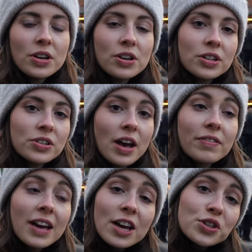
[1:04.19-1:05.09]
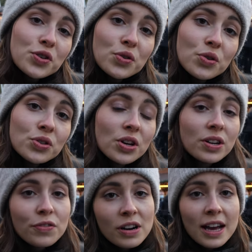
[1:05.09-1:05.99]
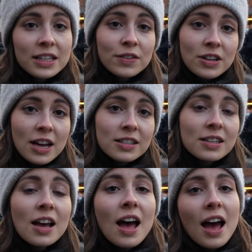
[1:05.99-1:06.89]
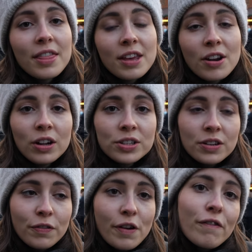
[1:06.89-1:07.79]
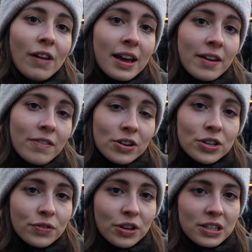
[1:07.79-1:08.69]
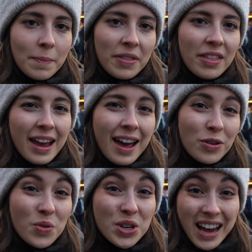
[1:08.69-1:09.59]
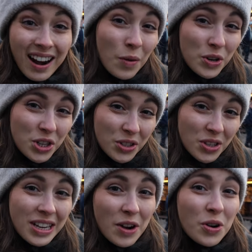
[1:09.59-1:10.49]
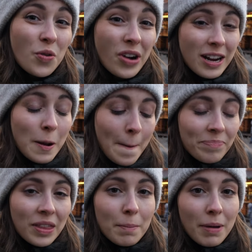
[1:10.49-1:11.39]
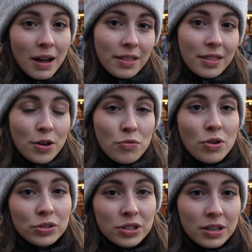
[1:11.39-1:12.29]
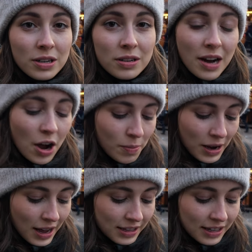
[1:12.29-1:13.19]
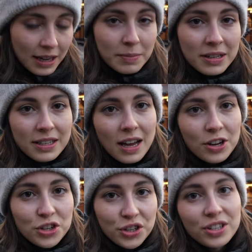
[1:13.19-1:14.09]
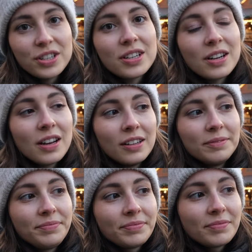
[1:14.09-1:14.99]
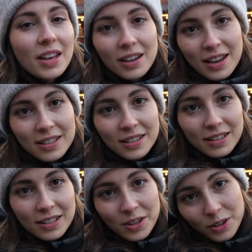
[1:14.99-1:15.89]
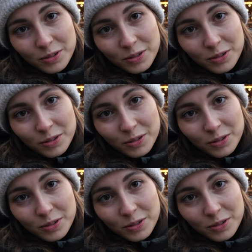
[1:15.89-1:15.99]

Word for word: can also have cashews or different kinds of nuts and then also different flavors. For example, they had Nutella, which also sounded great, but the roasted and caramelized almonds are just the classic. So.